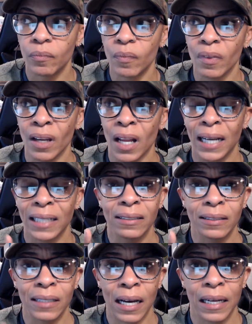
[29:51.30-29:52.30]
I
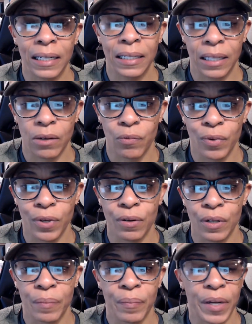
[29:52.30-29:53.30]
decided that we're going
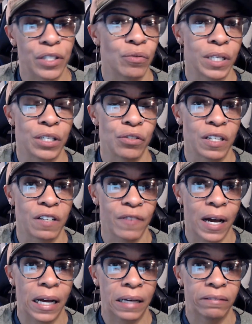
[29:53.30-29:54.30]
to make
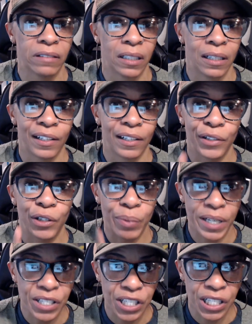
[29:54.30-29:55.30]
2025 your
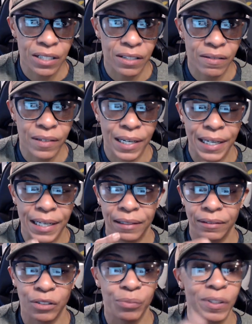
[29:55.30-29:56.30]
best year, right?
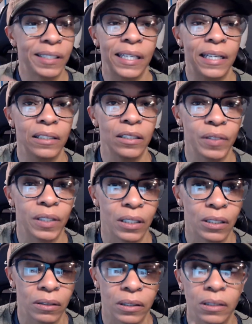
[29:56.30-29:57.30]
You've been saying this for the
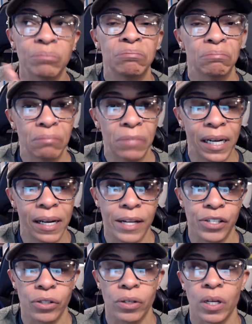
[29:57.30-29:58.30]
longest, but I got
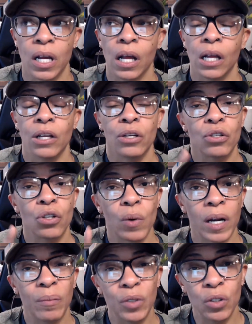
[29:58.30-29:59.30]
you. So what
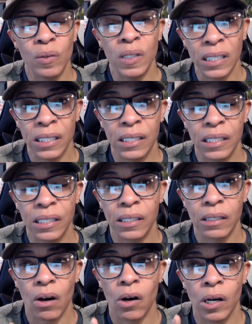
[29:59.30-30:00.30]
I'm doing is
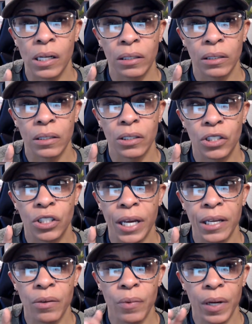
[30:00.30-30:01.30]
on
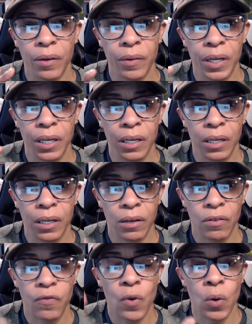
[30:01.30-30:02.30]
January
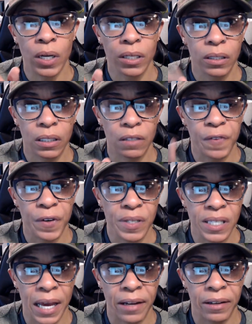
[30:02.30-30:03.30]
4th, the first
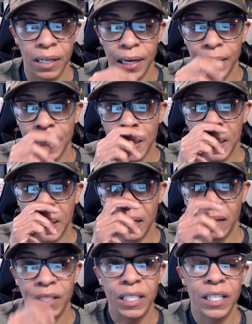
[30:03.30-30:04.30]
Saturday of
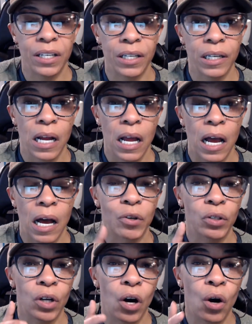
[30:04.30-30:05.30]
the year, I'm going
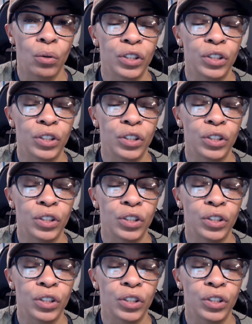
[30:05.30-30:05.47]
to host a